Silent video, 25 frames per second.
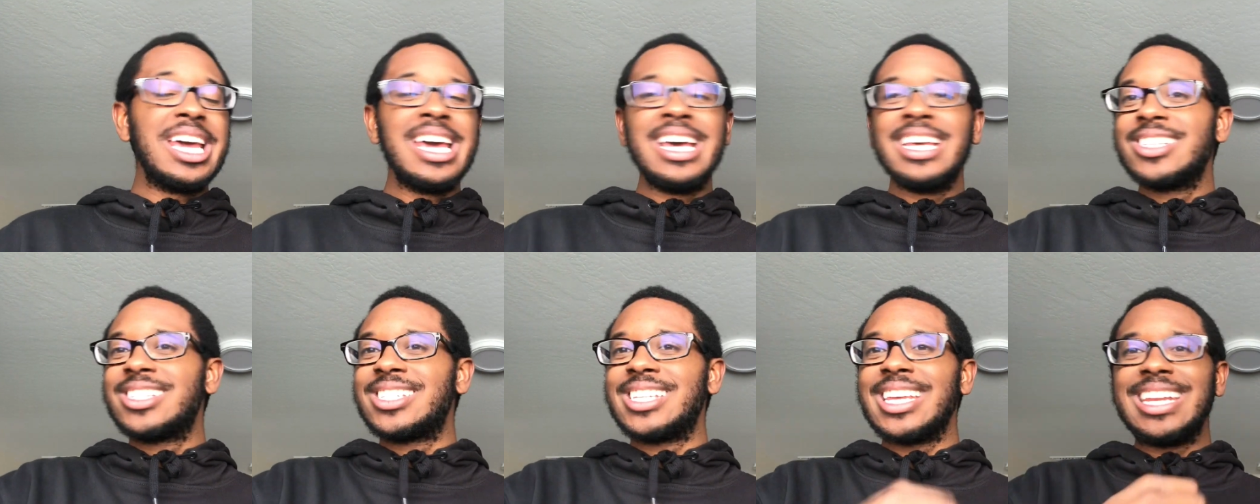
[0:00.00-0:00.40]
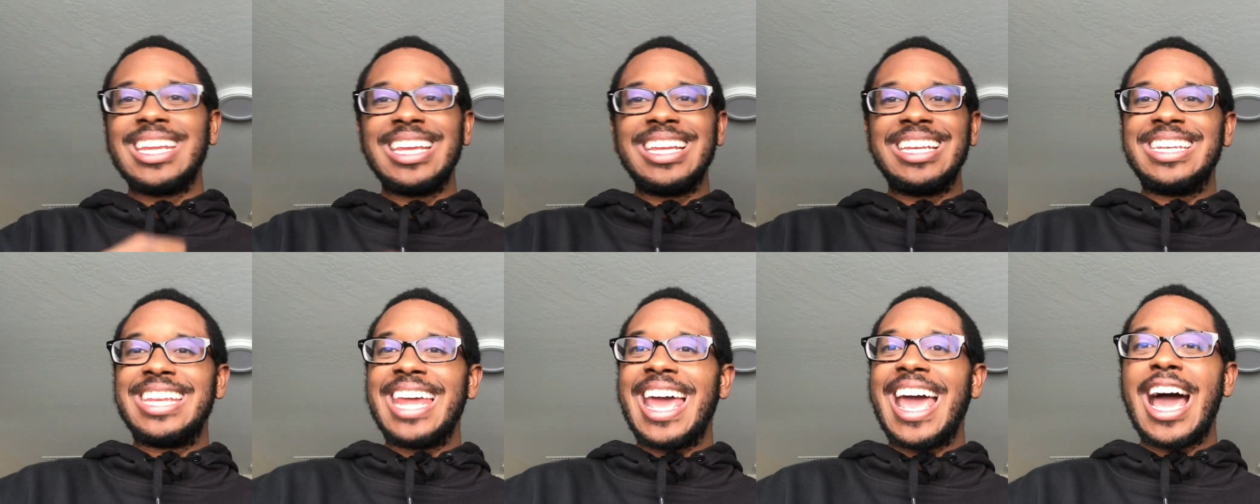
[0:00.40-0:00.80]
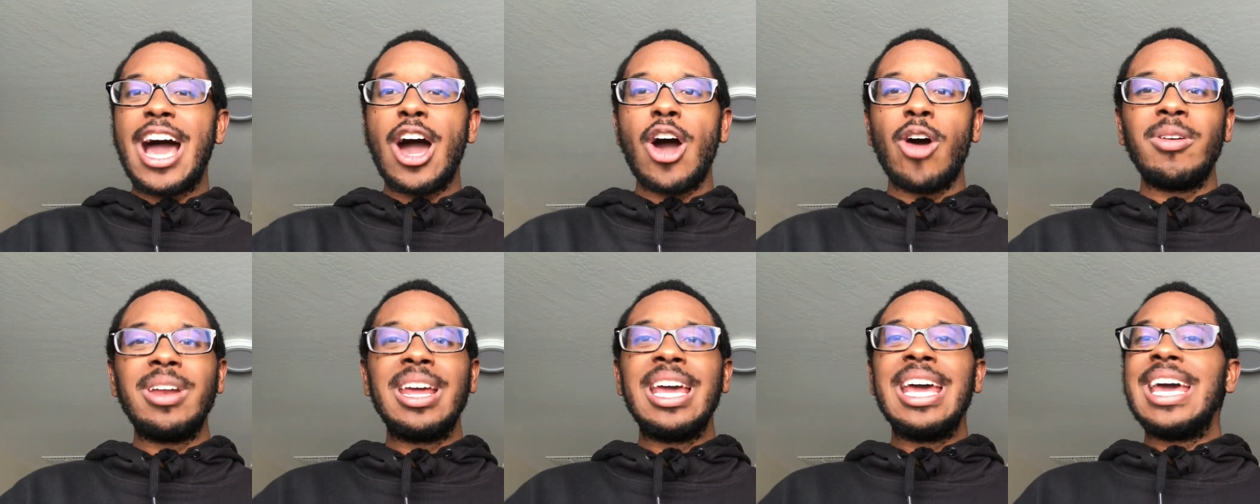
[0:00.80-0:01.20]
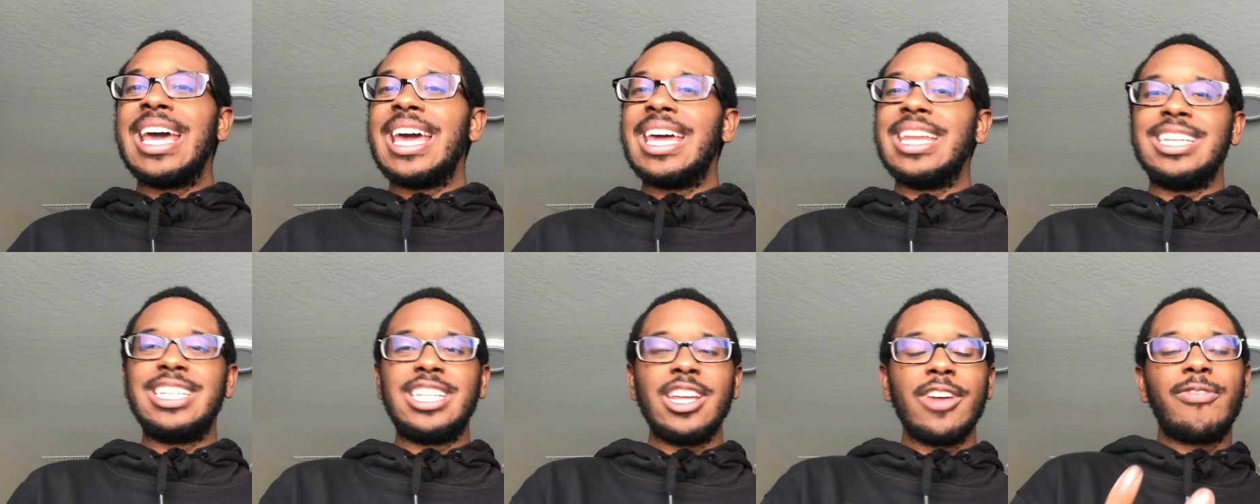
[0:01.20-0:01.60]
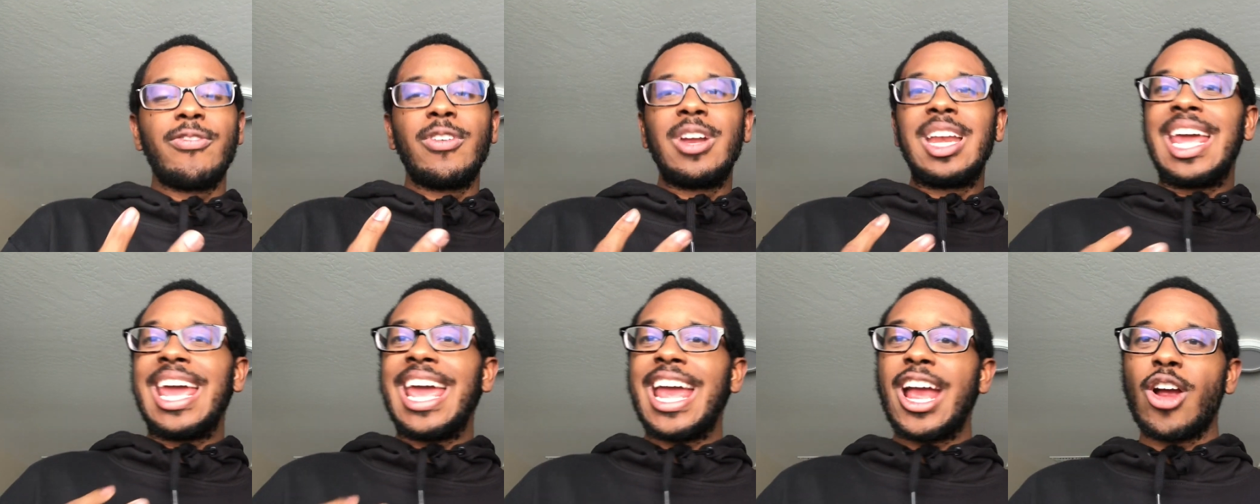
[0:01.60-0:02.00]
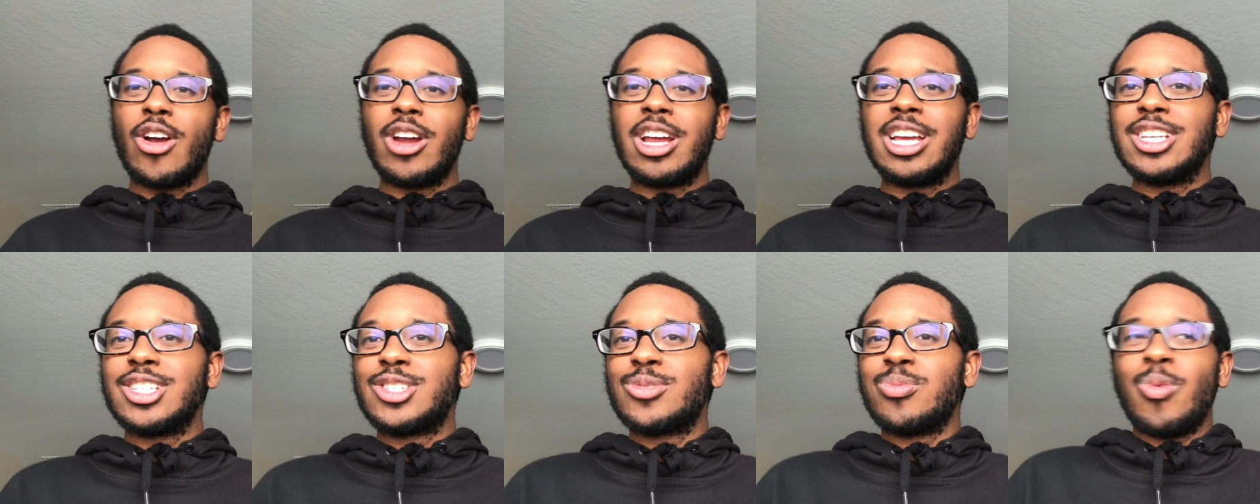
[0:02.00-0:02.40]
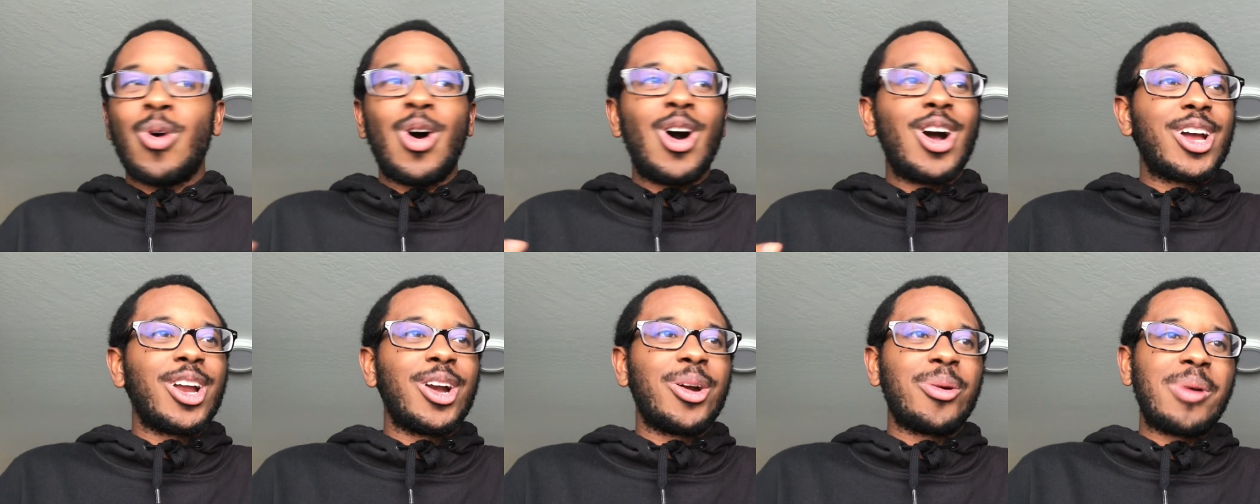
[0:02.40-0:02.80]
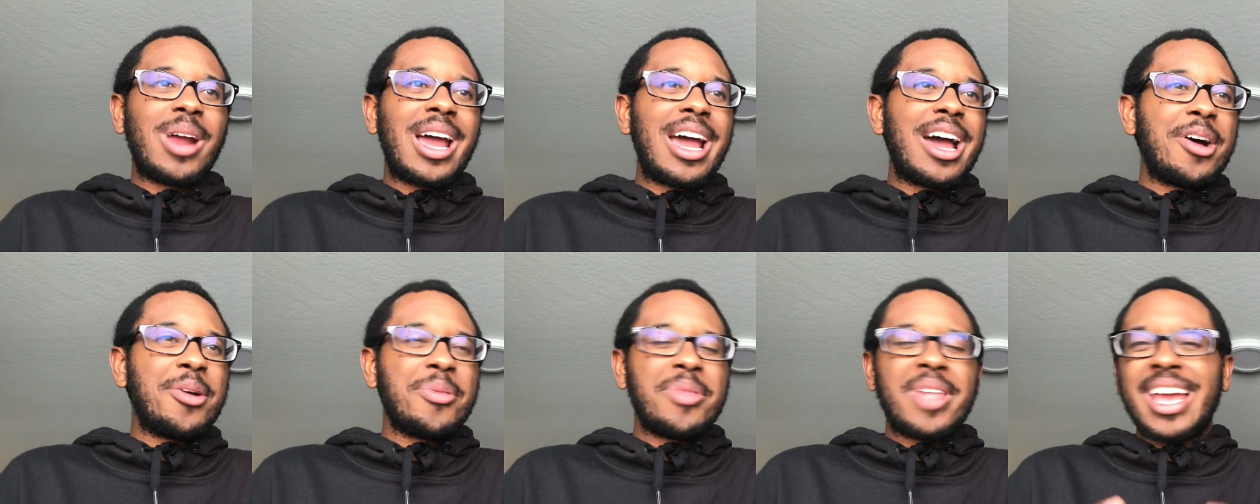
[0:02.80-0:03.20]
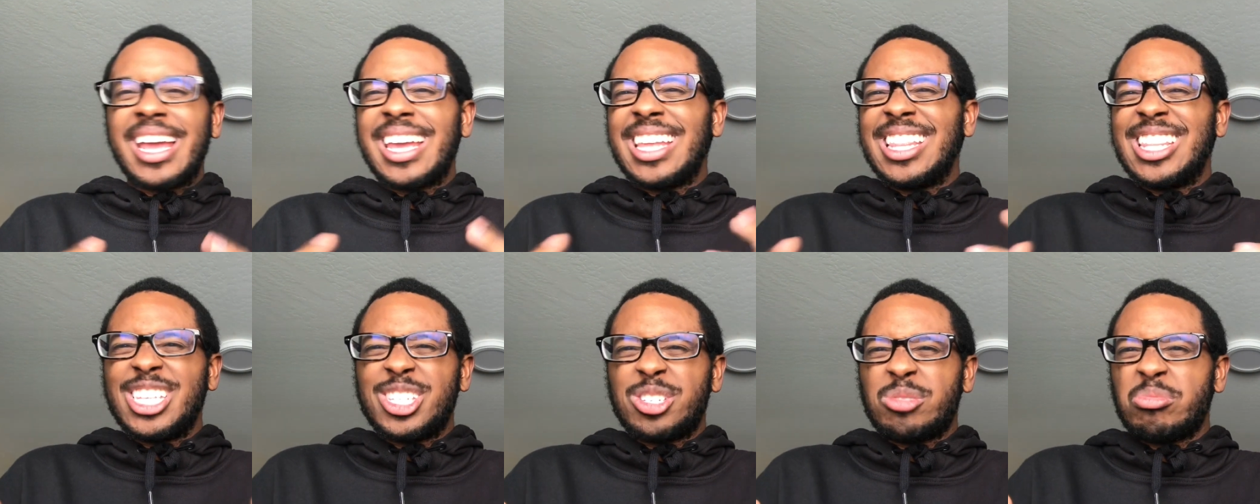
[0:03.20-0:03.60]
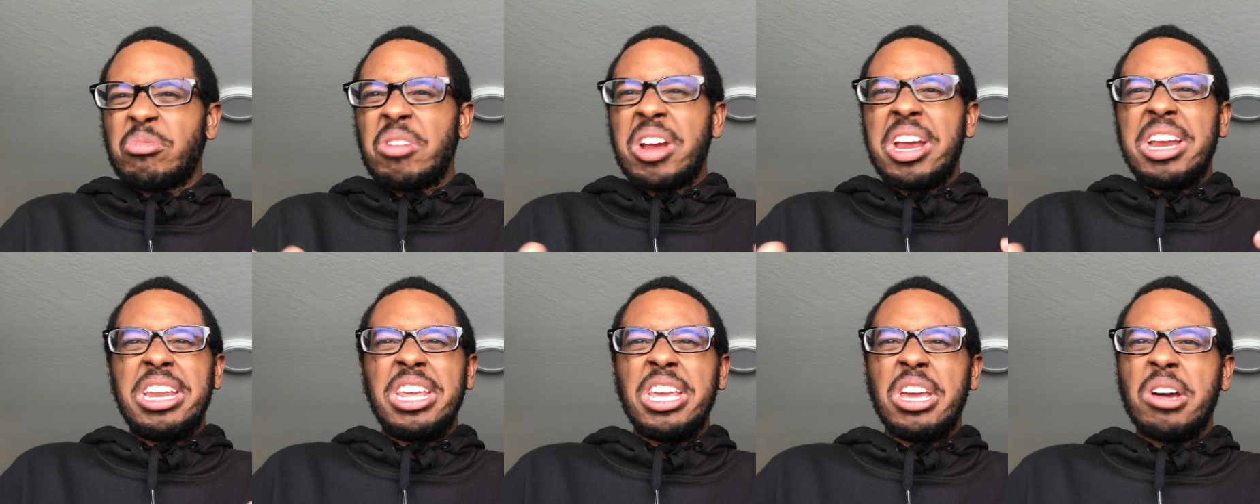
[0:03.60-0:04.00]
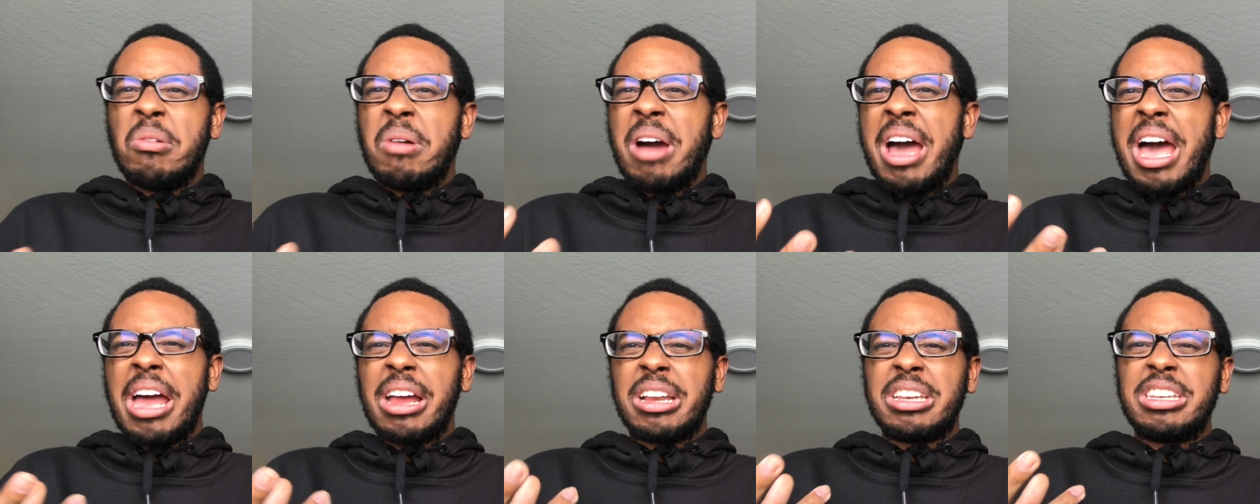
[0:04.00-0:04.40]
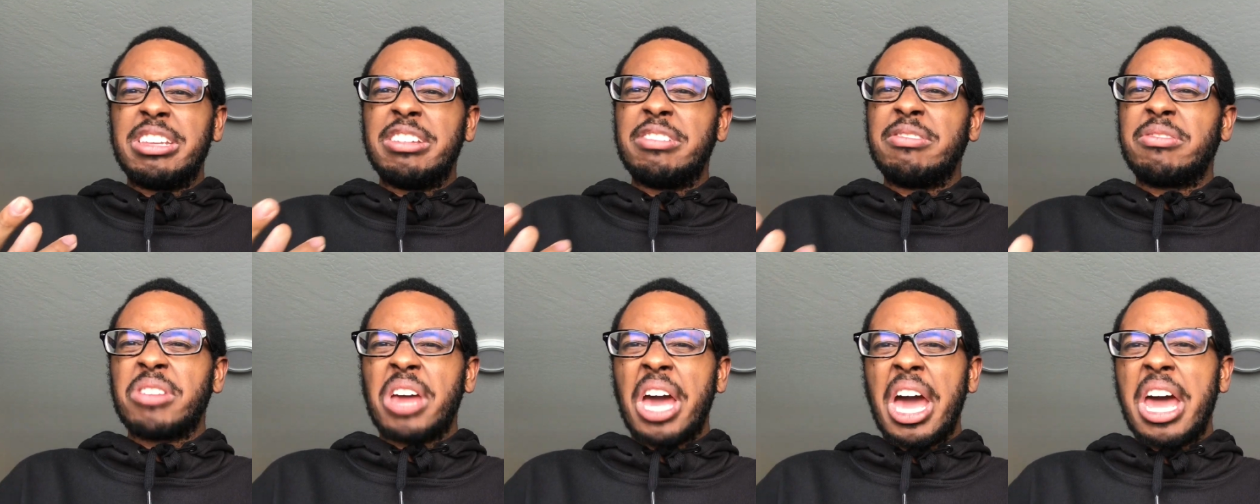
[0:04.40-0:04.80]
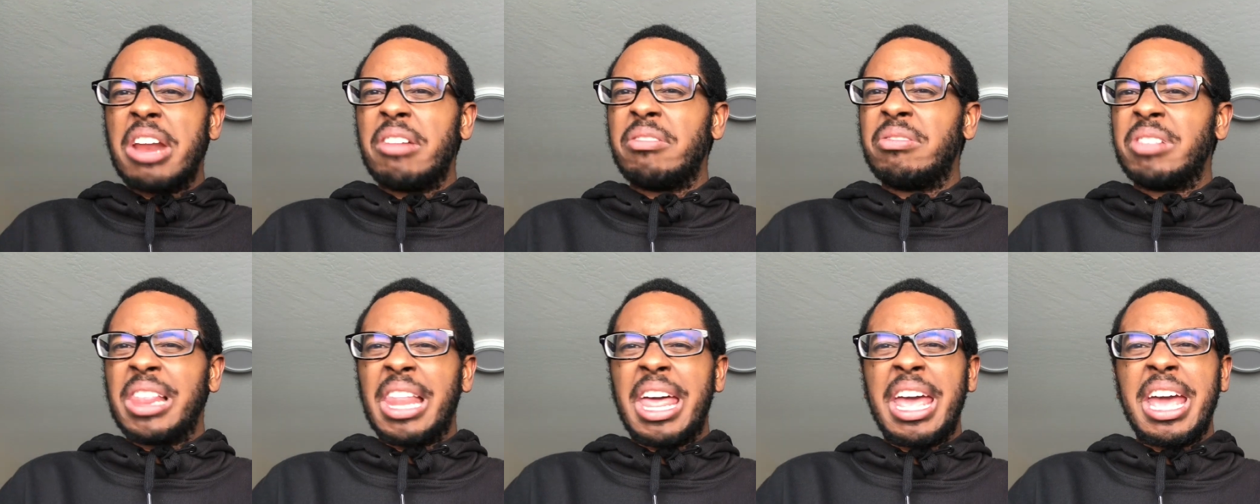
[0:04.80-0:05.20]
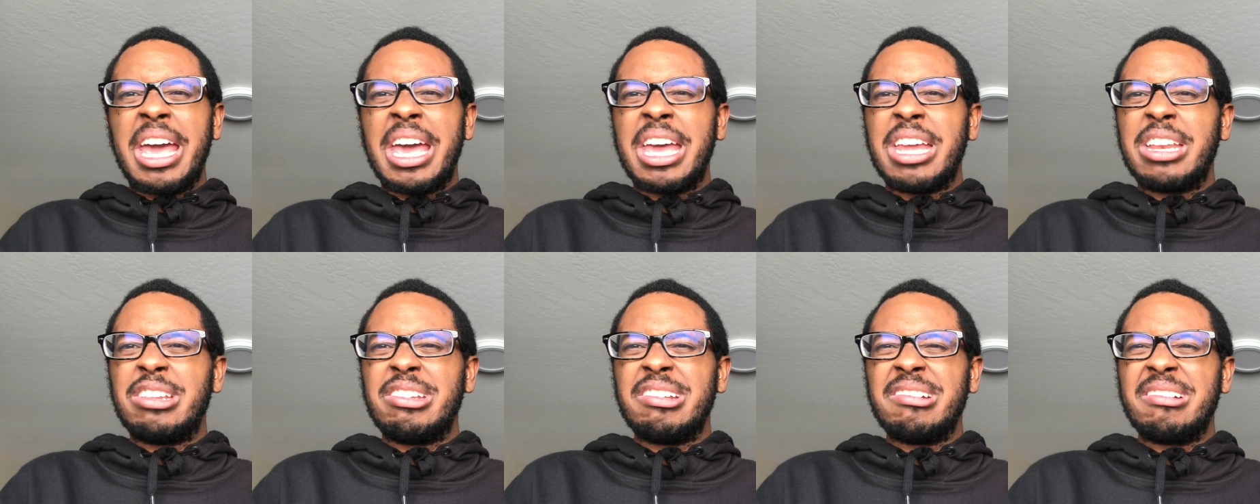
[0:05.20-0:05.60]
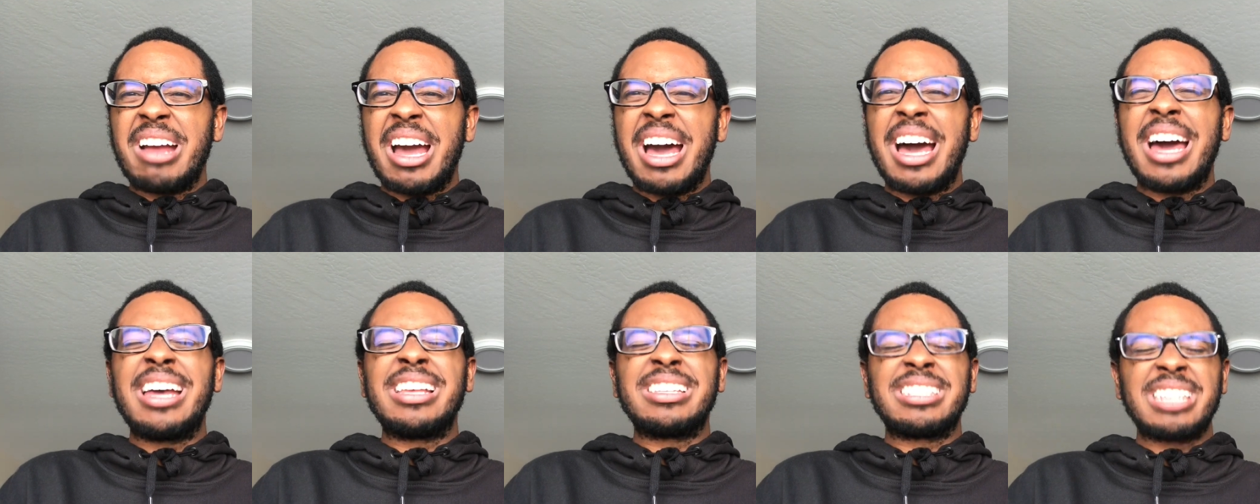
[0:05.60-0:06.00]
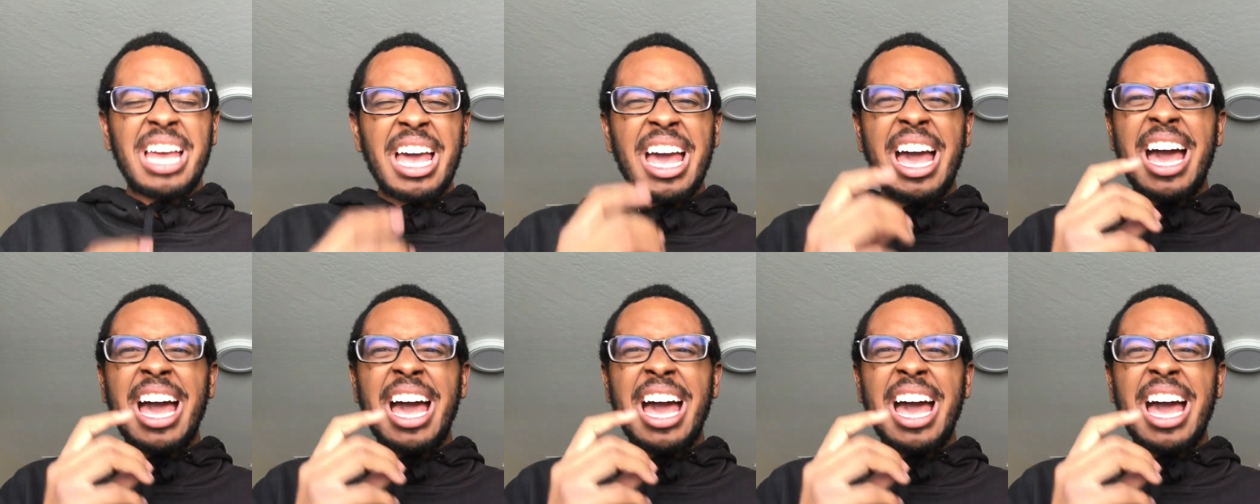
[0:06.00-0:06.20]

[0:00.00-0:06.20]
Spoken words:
sitting down in different areas, walking around like in this radioactive kind of land, you guys.